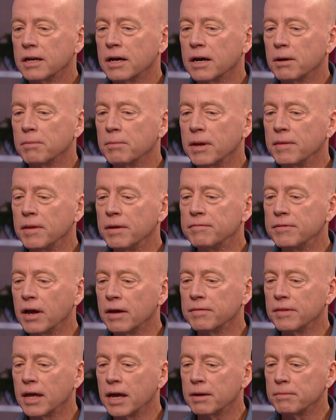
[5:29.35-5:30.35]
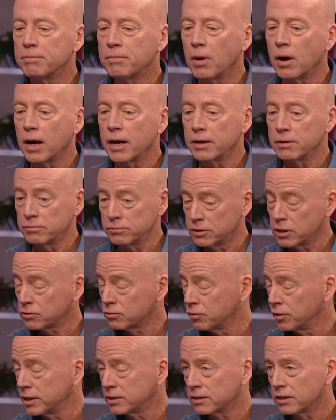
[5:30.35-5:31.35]
Um, and they've done that by
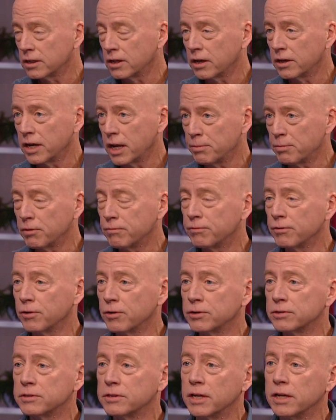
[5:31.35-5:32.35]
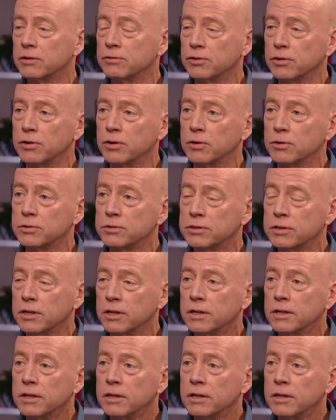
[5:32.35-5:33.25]
just recently on April 1st, they introduced